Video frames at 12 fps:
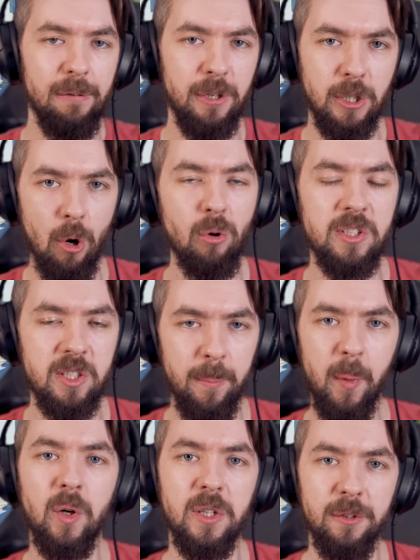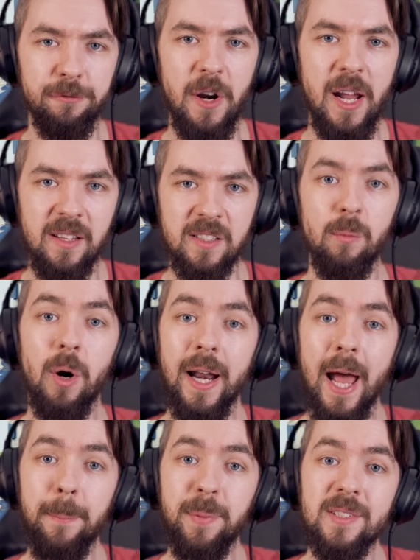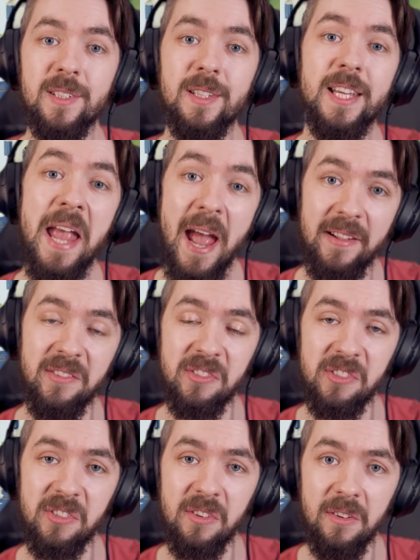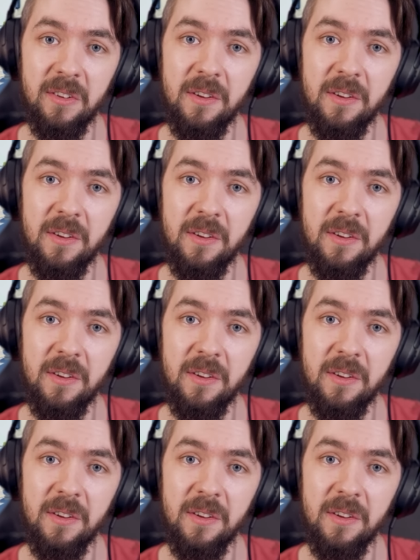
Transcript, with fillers: If you don't support your friends, then what happens in the ends?